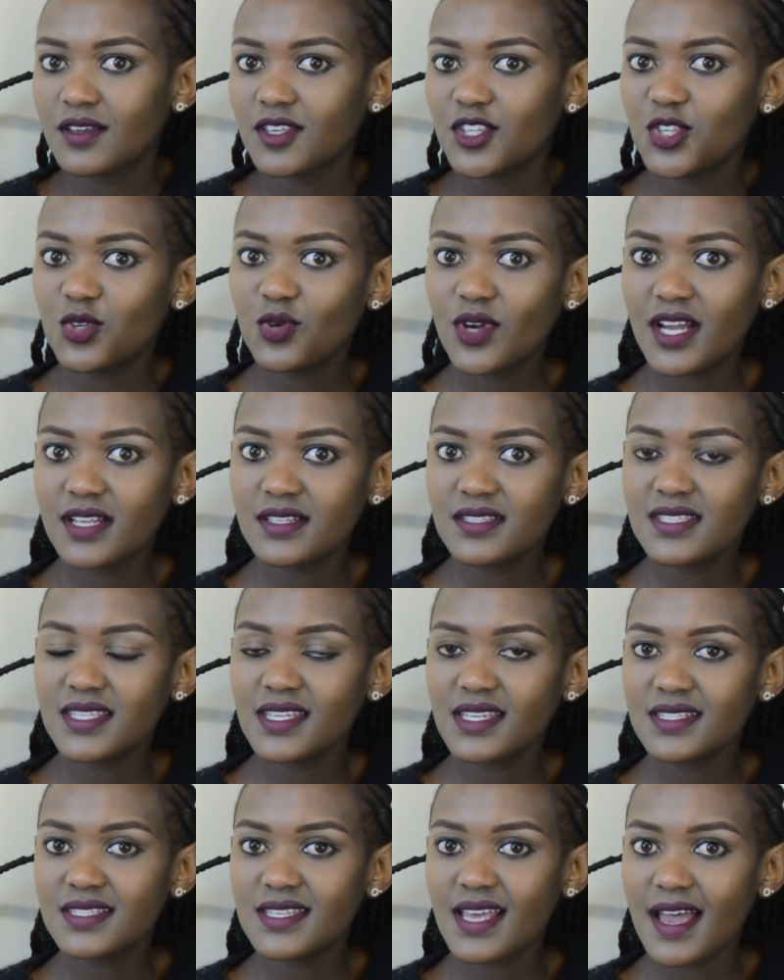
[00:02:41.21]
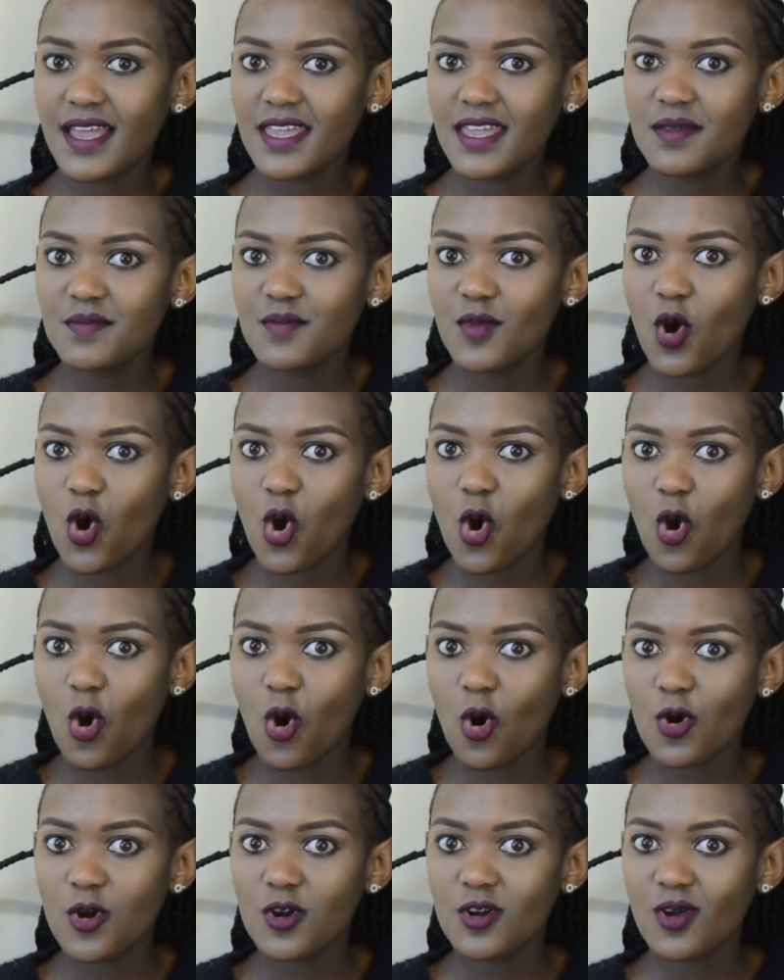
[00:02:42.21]
You can say time
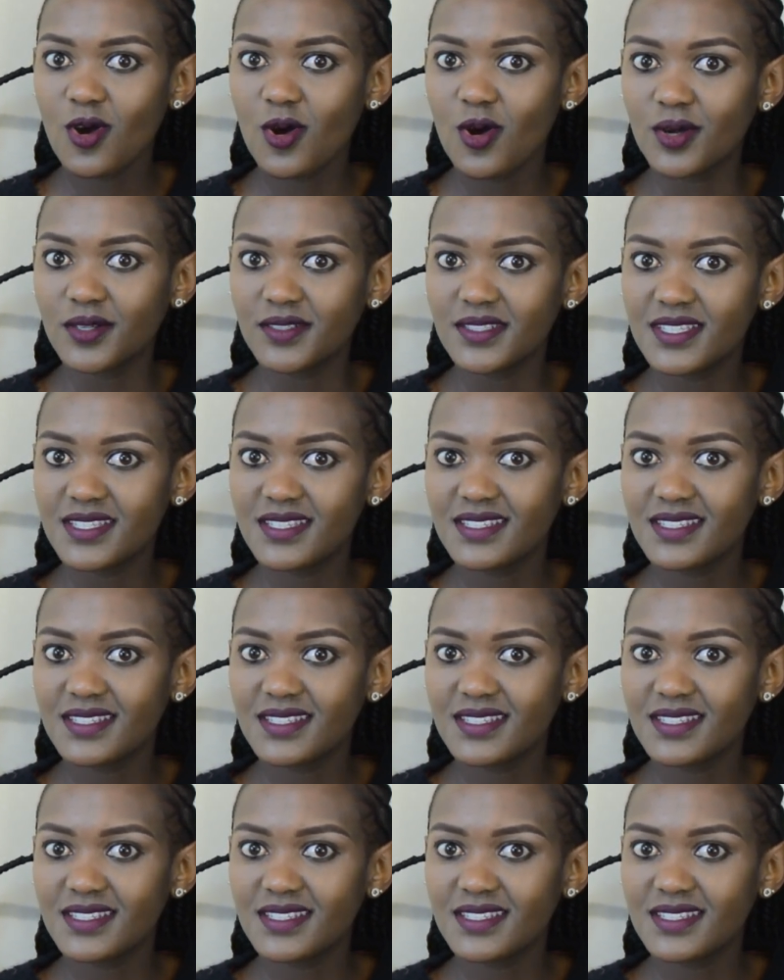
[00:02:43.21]
or not.